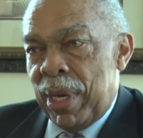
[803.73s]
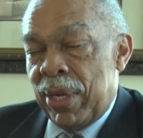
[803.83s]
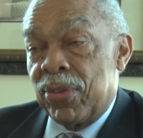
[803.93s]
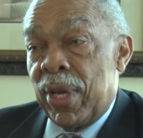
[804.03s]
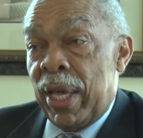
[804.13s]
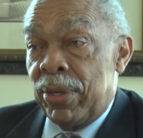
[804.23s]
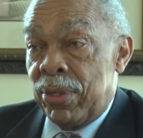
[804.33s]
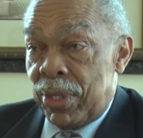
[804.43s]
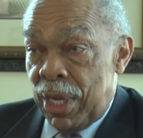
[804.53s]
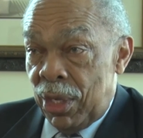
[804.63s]
I decided
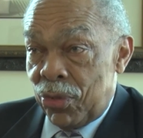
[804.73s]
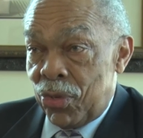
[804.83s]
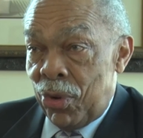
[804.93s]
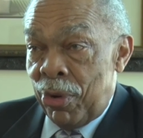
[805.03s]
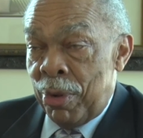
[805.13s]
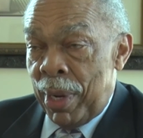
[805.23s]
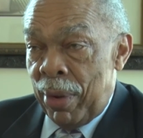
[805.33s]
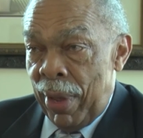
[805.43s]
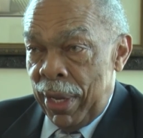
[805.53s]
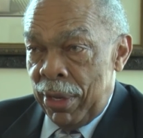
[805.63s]
to tell the story by
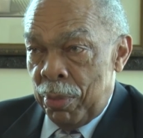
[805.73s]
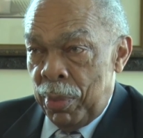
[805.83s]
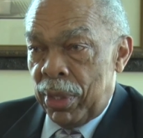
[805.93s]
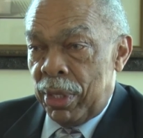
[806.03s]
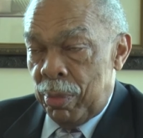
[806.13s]
writing the book.